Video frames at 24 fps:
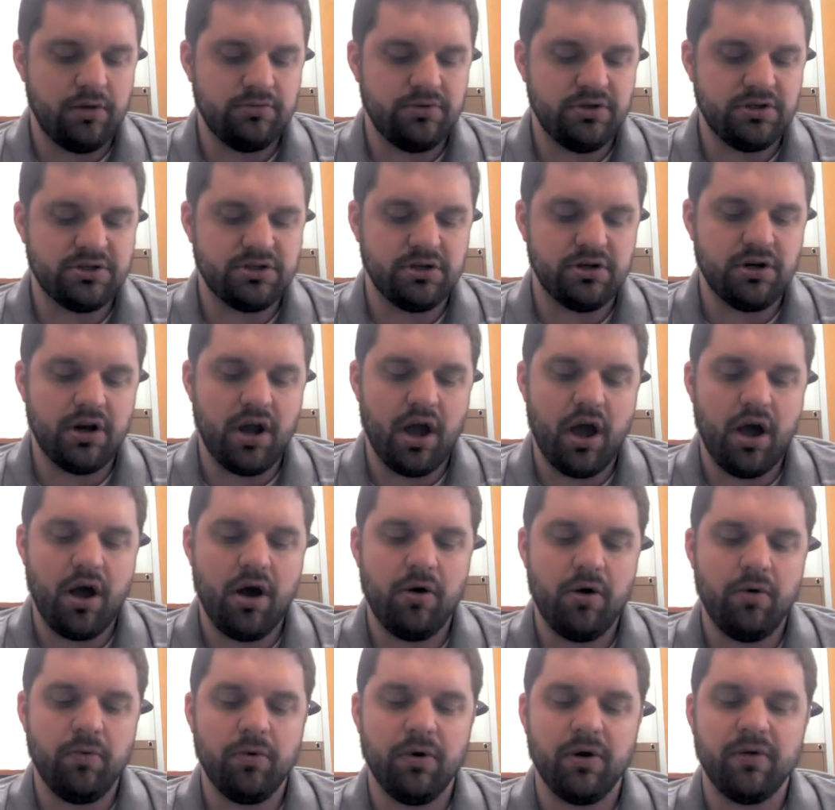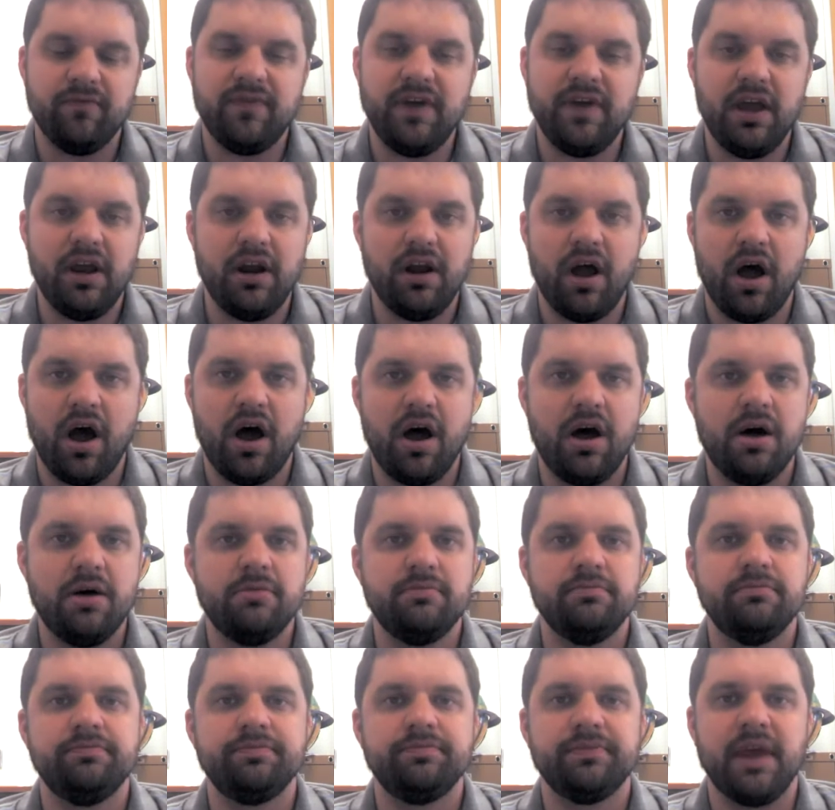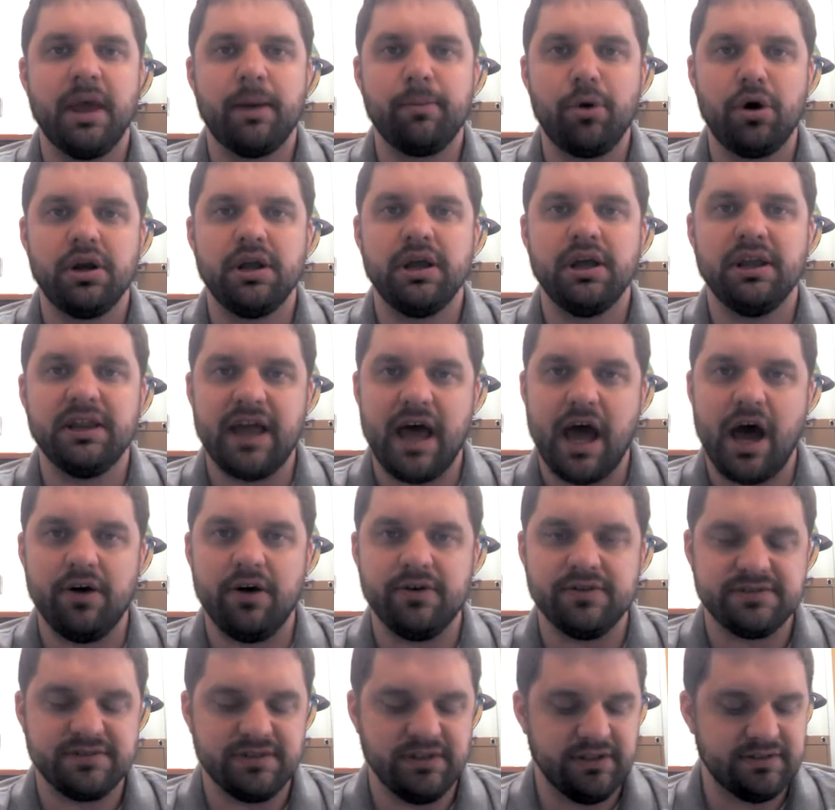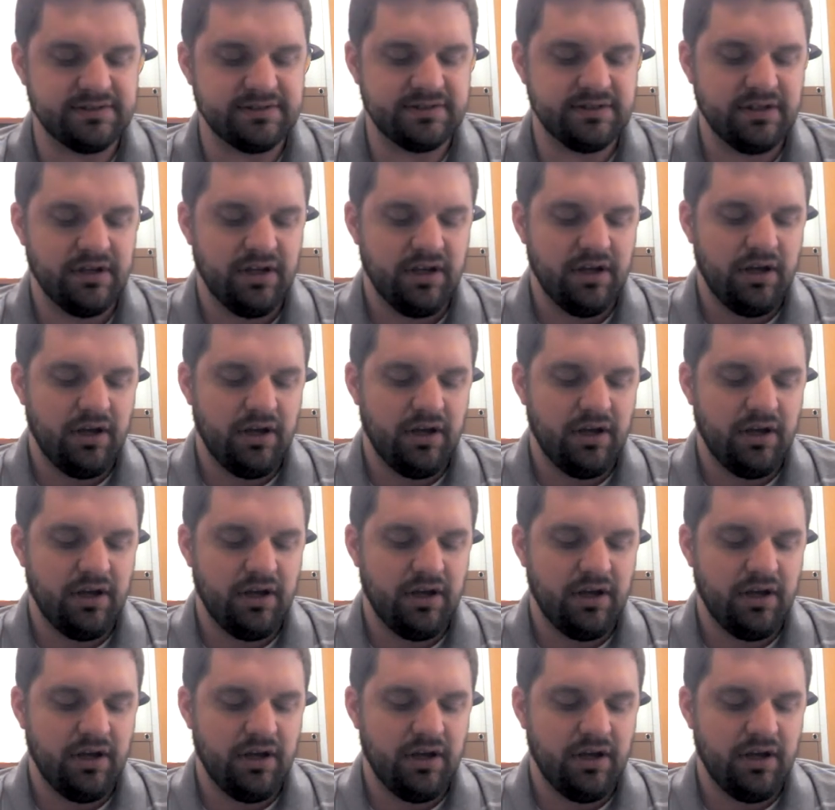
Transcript: You should know where Vietnam, Cambodia, and Laos is.